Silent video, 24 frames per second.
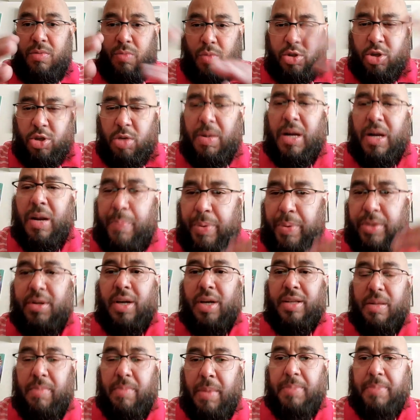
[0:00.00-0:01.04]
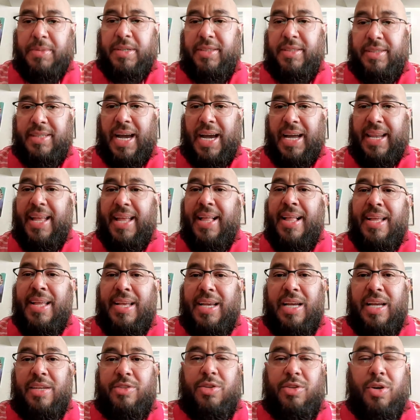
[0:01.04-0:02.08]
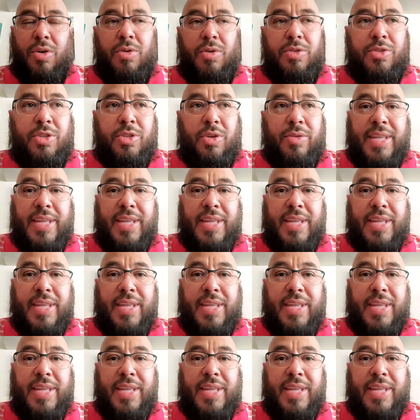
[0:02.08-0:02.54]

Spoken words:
We're talking about a productive member of society. So